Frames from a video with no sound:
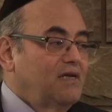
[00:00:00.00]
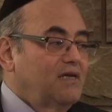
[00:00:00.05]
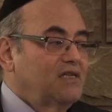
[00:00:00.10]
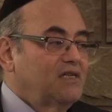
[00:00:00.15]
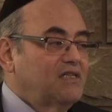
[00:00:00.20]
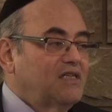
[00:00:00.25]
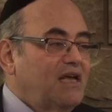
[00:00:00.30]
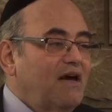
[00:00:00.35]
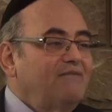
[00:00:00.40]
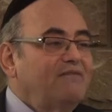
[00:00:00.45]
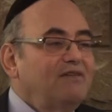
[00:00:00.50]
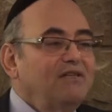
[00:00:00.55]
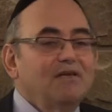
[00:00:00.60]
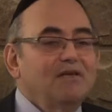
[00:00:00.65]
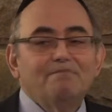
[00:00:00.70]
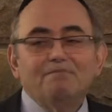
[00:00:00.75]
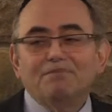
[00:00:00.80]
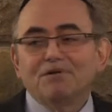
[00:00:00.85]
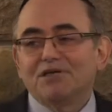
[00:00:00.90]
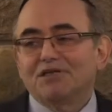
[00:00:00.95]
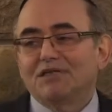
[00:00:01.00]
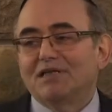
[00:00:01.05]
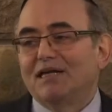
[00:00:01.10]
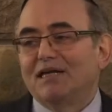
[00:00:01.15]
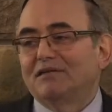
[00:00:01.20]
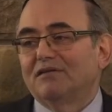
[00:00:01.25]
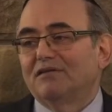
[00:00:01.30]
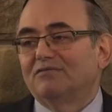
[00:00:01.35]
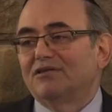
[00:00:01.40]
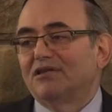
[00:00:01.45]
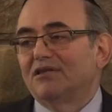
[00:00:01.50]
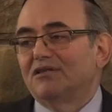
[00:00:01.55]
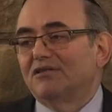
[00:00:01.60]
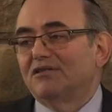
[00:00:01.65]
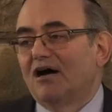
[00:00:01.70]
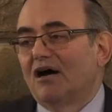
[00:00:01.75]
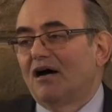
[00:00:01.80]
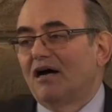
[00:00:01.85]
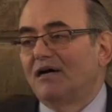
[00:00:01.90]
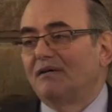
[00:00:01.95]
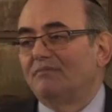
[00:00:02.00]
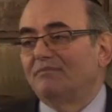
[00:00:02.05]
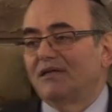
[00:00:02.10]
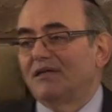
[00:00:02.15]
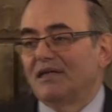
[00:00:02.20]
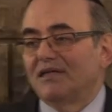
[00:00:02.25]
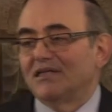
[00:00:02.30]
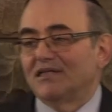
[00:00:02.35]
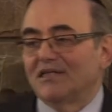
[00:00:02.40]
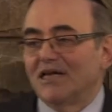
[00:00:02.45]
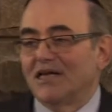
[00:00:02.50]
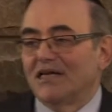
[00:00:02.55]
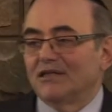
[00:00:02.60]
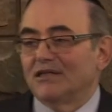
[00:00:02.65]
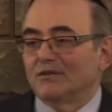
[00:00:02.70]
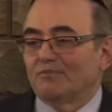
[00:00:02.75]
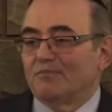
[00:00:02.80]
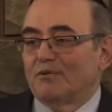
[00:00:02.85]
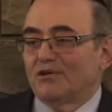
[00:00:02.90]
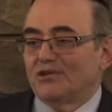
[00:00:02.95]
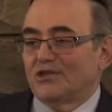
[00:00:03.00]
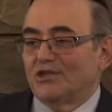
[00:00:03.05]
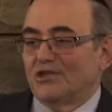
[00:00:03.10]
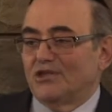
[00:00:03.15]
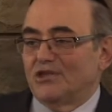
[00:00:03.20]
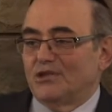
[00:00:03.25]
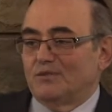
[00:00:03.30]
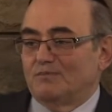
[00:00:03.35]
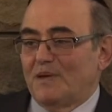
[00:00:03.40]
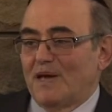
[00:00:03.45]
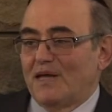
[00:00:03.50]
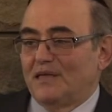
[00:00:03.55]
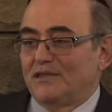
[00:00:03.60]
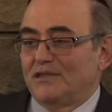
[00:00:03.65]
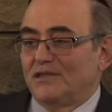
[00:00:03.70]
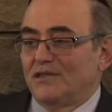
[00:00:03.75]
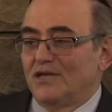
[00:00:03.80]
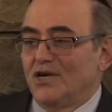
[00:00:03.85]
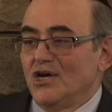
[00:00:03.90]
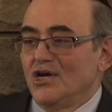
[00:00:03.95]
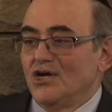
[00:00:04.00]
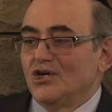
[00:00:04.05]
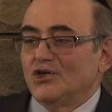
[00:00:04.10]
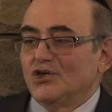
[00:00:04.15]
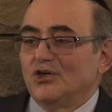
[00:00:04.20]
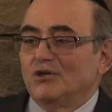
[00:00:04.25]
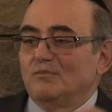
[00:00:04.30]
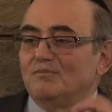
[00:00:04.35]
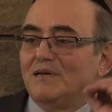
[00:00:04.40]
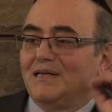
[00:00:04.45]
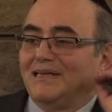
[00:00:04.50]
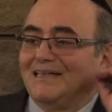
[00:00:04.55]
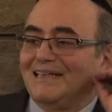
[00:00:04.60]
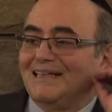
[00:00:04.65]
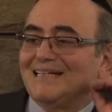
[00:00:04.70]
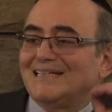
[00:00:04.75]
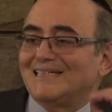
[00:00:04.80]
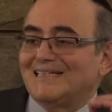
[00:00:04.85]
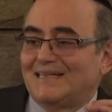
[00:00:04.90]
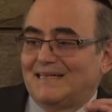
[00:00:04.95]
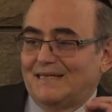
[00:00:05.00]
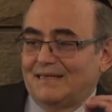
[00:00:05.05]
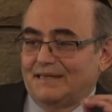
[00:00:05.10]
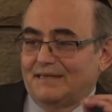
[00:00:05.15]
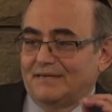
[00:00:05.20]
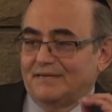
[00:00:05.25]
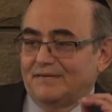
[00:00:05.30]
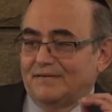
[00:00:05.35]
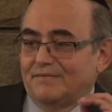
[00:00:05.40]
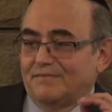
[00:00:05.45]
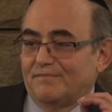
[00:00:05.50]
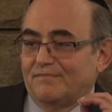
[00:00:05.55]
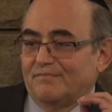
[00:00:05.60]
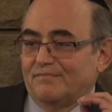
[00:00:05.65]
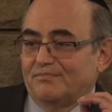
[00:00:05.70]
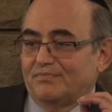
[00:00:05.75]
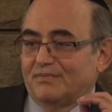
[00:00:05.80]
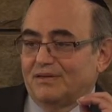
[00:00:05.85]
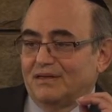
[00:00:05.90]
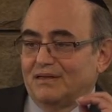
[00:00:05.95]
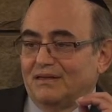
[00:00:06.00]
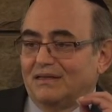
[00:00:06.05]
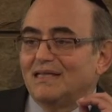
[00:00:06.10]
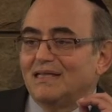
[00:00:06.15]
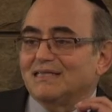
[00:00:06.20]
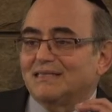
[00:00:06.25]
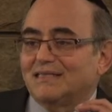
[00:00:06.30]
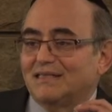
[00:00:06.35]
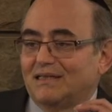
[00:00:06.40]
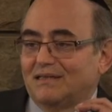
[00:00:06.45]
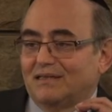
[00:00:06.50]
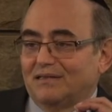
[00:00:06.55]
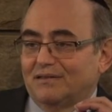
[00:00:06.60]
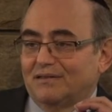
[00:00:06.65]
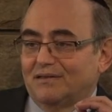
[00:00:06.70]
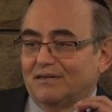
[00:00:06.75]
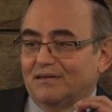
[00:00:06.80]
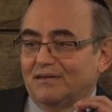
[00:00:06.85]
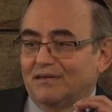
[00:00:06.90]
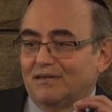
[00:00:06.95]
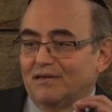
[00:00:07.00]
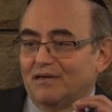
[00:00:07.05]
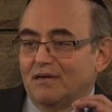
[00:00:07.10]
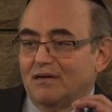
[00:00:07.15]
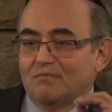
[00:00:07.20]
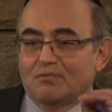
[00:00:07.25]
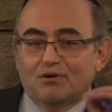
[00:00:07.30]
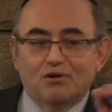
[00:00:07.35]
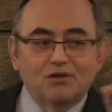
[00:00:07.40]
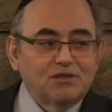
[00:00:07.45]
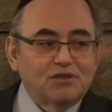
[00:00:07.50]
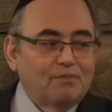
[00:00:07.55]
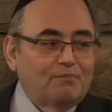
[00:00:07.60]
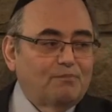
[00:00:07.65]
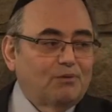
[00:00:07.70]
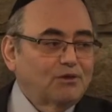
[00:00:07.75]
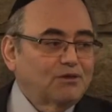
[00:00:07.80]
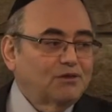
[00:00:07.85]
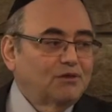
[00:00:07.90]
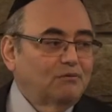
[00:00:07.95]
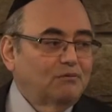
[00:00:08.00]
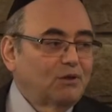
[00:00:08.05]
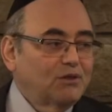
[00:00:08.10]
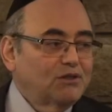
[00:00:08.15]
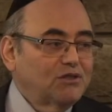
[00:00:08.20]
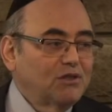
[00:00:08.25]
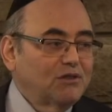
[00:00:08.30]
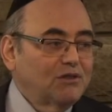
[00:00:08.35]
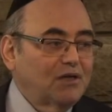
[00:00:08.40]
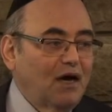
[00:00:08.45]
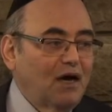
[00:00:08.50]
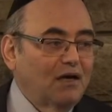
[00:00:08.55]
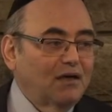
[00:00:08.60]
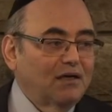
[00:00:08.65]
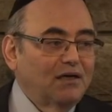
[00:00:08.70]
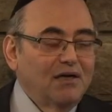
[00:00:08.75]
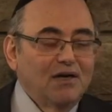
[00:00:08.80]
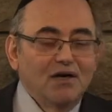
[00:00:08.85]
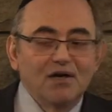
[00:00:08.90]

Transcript: 70% of the time that a salesperson spends should be listening. Listening, because the person wants to talk.